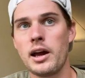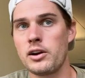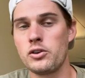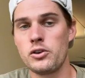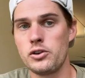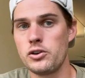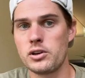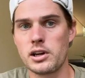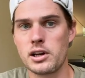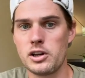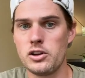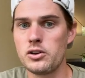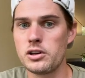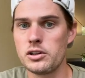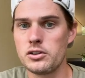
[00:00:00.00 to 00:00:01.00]
don't know,
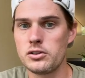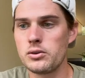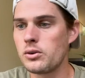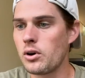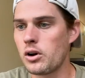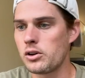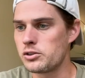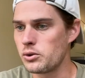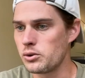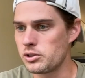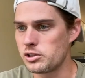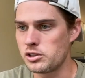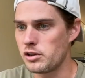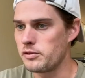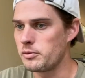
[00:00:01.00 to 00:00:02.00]
you could do all
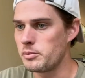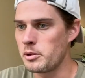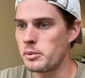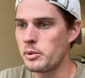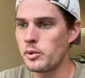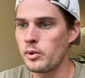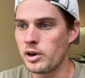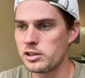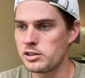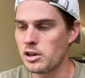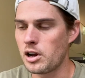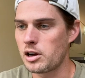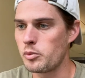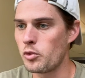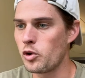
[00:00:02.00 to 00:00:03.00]
sorts of stuff, and maybe we want to
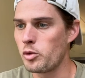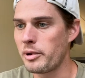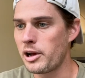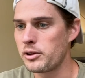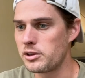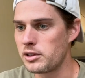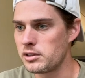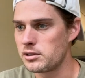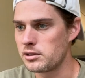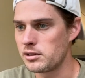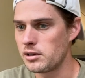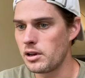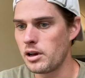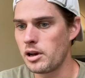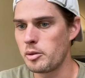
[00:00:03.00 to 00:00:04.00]
talk more about this,
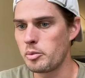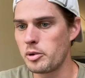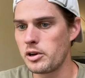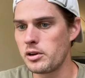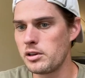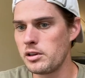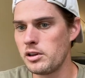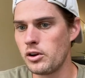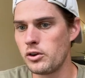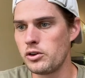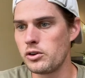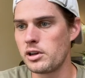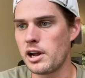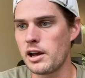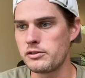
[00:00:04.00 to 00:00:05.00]
but you know,
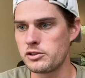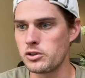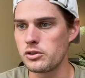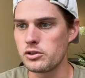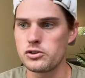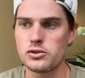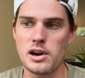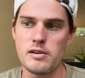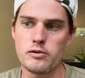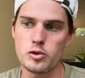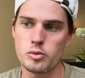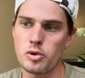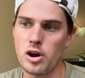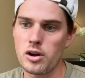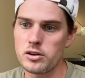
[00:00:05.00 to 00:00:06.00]
you could have certain
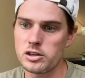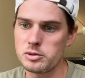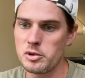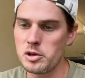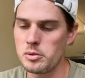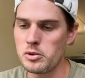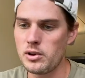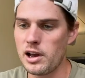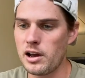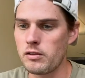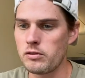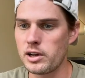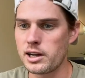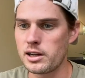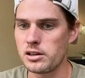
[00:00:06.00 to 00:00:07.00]
travel products. Maybe you
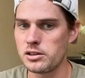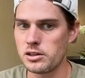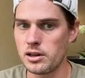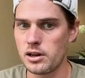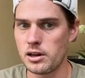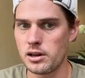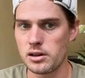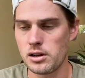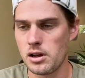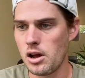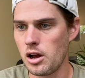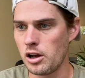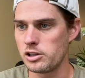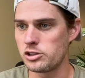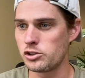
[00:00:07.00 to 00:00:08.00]
have like a
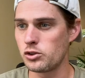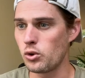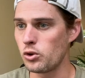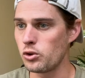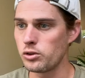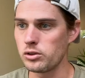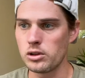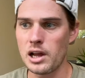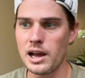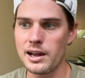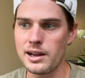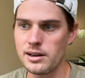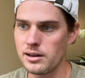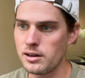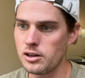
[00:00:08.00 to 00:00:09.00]
solar
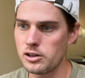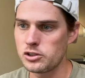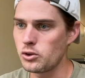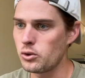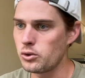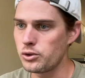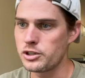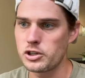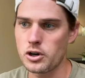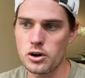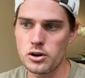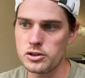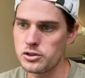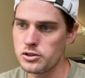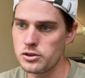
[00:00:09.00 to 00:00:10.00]
light, a solar
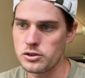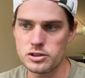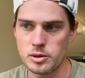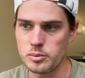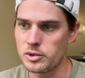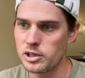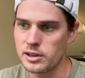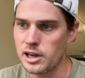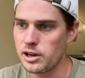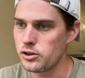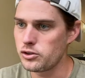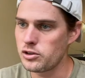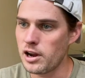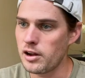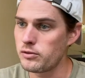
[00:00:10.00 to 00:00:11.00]
charger or something that
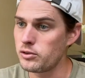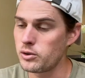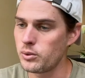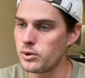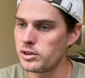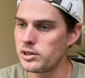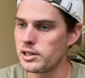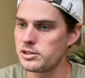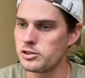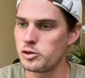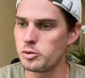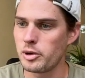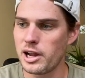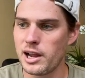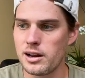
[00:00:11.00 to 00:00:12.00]
you're traveling with that's
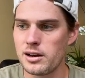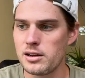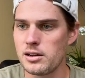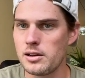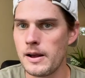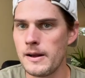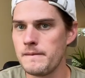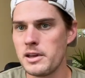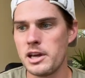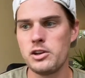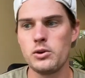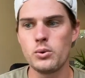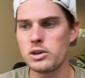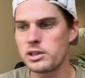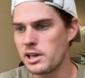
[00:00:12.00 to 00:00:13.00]
super handy, and
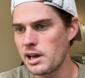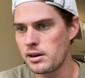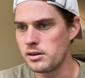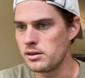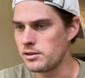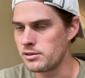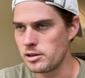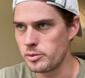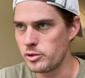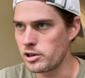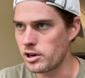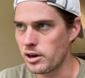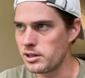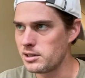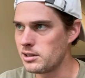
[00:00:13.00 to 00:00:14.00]
you work that into some of
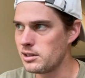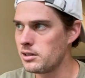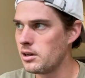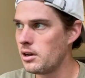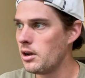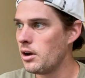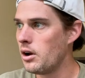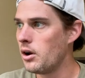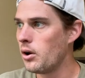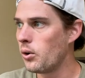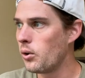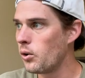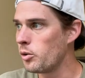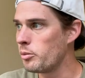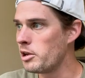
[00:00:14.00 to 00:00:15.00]
your content.
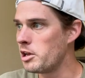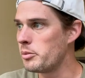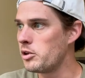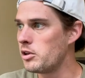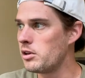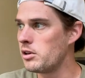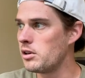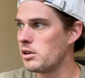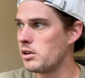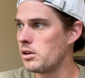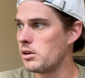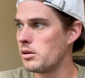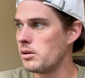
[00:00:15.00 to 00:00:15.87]
Or maybe,